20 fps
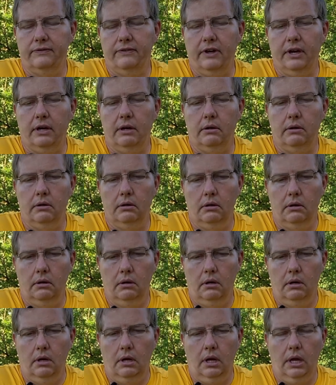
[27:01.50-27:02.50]
fire
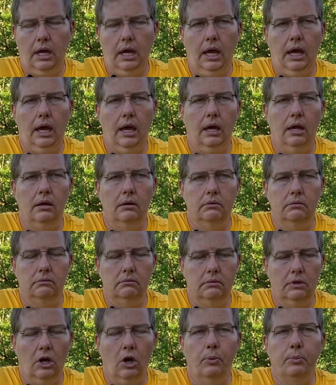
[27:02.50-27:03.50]
and
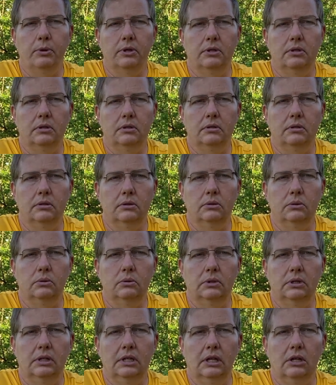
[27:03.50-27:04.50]
help it to
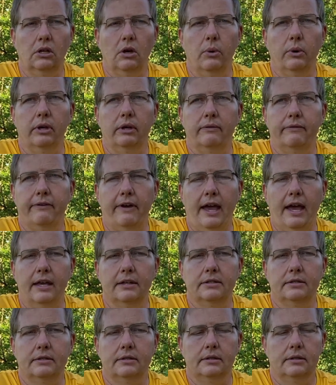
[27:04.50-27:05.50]
get going
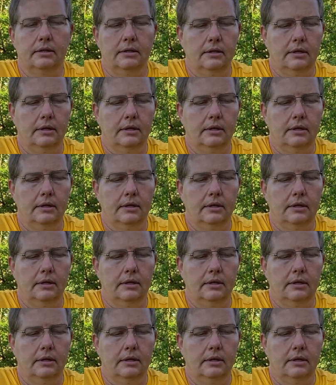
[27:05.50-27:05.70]
fast.